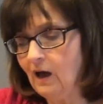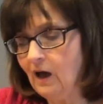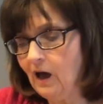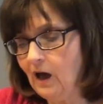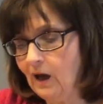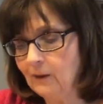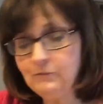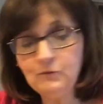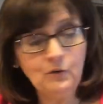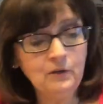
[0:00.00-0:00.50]

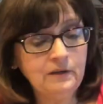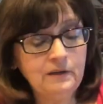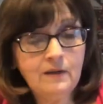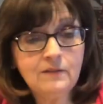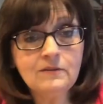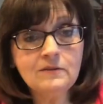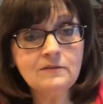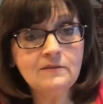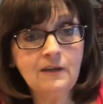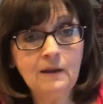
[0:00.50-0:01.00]
I'm going to get
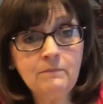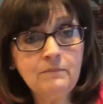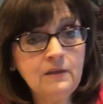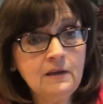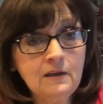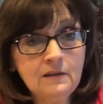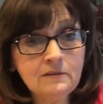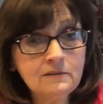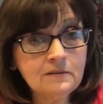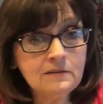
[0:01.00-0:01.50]
the same
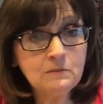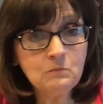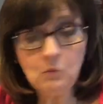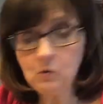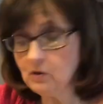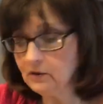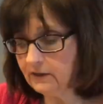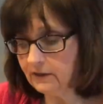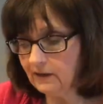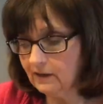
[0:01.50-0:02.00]
thing as the
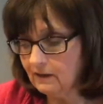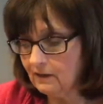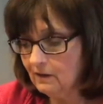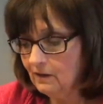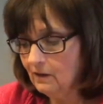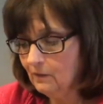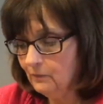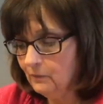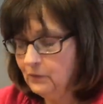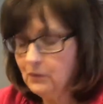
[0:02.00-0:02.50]
small kit.
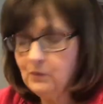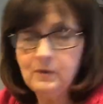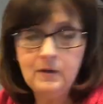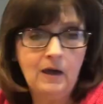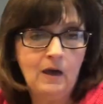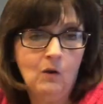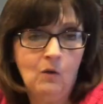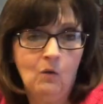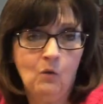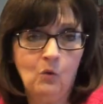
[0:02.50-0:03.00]
You
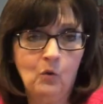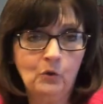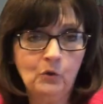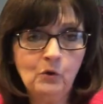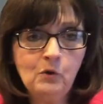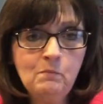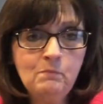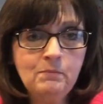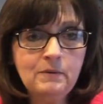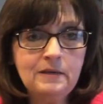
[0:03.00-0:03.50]
get all
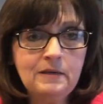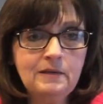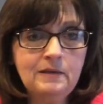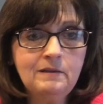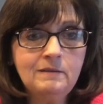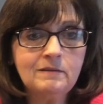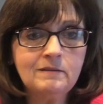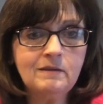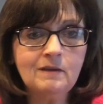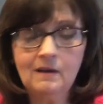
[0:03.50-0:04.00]
your
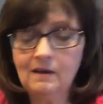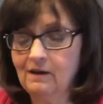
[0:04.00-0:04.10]
beads.